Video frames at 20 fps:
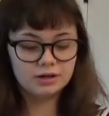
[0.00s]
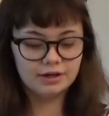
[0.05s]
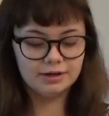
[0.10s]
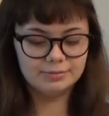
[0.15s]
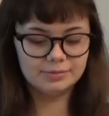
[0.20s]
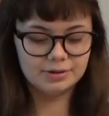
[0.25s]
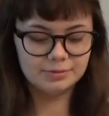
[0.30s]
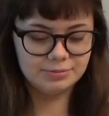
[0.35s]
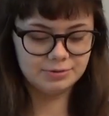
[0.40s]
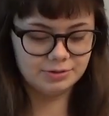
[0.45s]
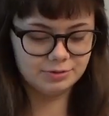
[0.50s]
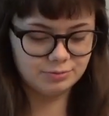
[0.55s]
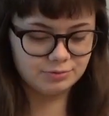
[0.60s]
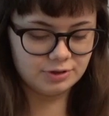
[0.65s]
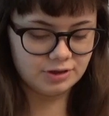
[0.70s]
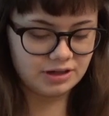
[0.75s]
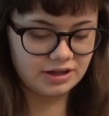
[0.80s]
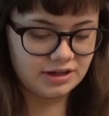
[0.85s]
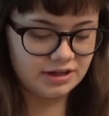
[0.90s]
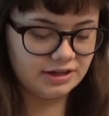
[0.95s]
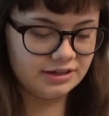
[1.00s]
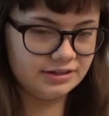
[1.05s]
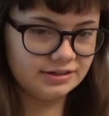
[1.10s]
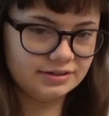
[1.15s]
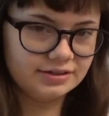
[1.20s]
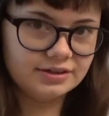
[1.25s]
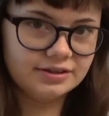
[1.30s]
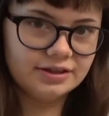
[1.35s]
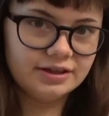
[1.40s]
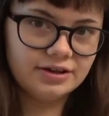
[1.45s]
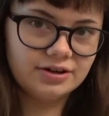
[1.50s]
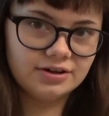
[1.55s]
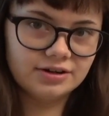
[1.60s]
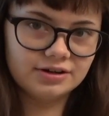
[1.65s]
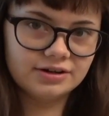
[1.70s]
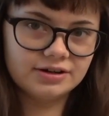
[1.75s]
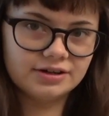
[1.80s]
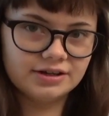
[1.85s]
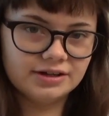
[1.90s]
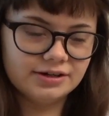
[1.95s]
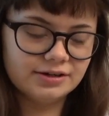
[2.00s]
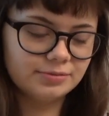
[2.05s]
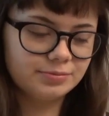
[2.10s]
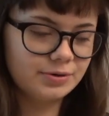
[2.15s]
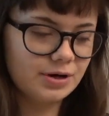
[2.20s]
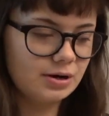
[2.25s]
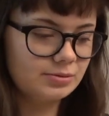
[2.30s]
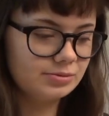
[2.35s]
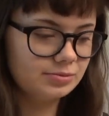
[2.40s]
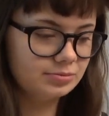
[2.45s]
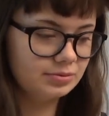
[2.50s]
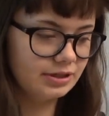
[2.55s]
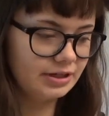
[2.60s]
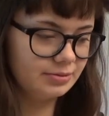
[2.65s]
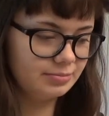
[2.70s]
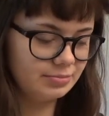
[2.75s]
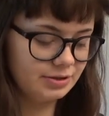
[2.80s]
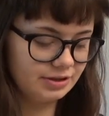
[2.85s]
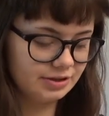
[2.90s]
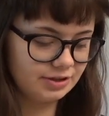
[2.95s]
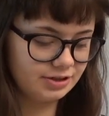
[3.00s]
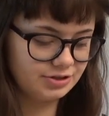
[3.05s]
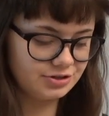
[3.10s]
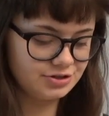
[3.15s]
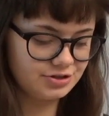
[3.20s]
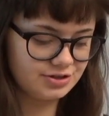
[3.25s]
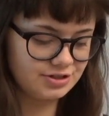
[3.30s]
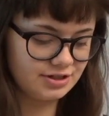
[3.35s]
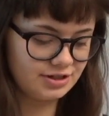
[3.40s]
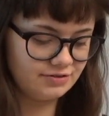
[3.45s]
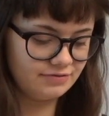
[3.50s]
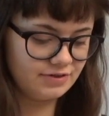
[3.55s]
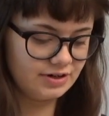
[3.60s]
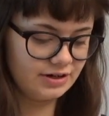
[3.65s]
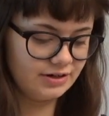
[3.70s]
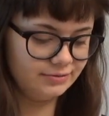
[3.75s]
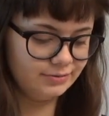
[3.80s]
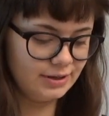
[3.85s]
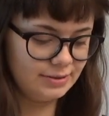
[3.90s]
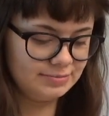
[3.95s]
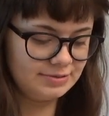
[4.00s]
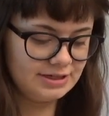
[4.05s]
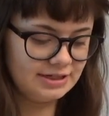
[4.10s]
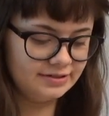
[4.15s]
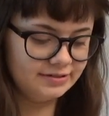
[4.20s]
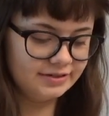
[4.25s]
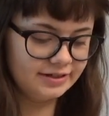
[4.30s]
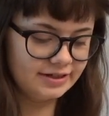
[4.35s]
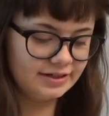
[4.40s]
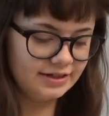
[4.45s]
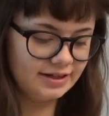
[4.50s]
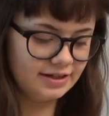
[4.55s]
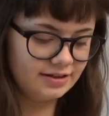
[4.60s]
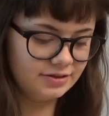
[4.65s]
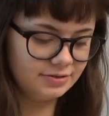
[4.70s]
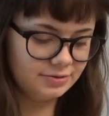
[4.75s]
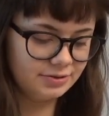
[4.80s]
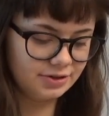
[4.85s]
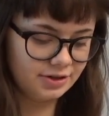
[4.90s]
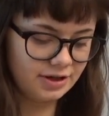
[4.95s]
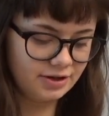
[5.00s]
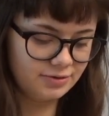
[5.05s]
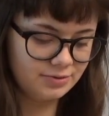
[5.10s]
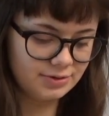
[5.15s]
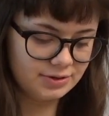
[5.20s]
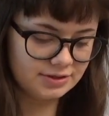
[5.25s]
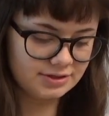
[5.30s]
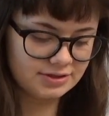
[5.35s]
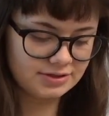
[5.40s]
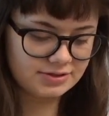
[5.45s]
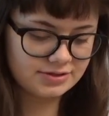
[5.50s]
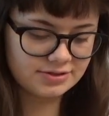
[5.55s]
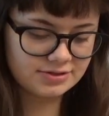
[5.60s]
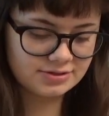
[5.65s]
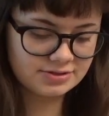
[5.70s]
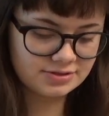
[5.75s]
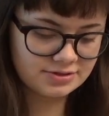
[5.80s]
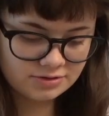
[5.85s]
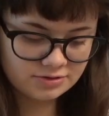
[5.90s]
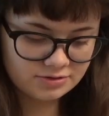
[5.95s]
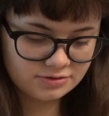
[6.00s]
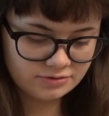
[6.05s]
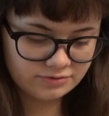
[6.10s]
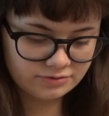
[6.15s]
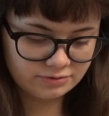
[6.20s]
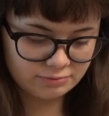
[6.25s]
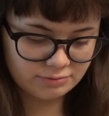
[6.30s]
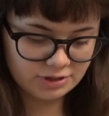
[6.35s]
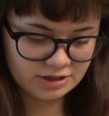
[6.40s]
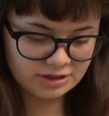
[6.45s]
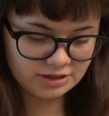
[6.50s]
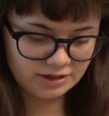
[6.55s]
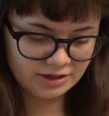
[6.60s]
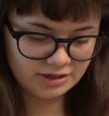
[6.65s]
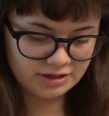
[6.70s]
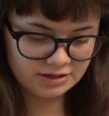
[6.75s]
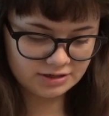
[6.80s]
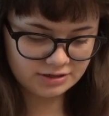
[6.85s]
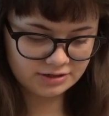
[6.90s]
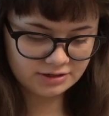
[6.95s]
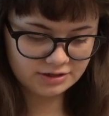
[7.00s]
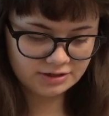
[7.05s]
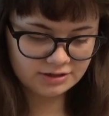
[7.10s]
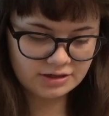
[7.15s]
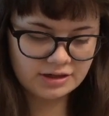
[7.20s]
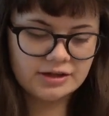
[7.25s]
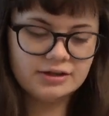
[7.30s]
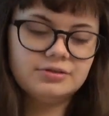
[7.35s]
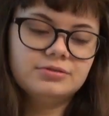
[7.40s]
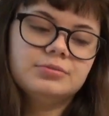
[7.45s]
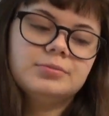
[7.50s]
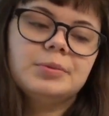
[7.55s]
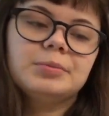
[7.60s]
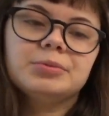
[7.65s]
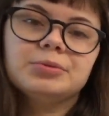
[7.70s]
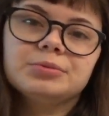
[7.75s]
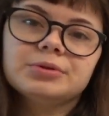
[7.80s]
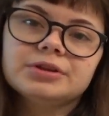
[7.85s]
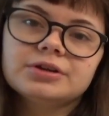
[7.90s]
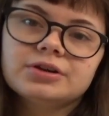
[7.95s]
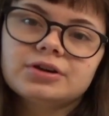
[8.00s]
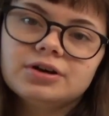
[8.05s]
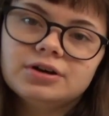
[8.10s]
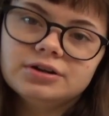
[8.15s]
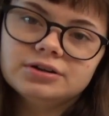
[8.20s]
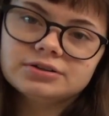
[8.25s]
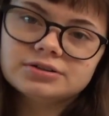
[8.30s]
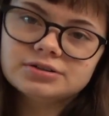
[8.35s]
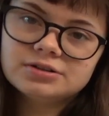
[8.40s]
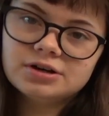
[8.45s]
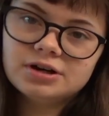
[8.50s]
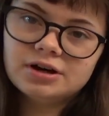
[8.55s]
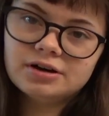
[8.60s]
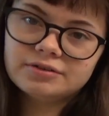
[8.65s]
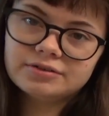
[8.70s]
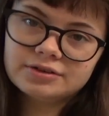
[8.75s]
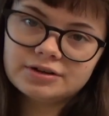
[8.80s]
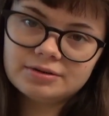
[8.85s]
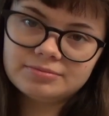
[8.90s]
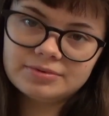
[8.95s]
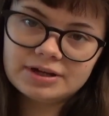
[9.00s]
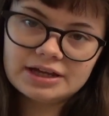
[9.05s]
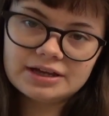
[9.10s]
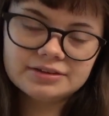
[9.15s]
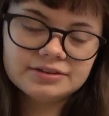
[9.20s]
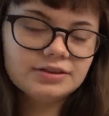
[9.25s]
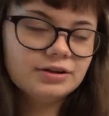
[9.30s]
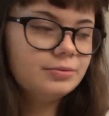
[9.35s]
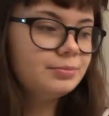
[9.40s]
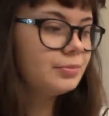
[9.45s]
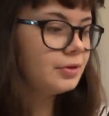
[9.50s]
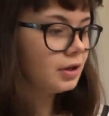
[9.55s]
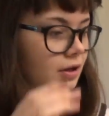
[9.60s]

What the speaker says: I'm going to put what kind they are here probably, but they're just like very reptilian yellow looking ones from Honey Color. I don't remember what they're called off the top of my head though.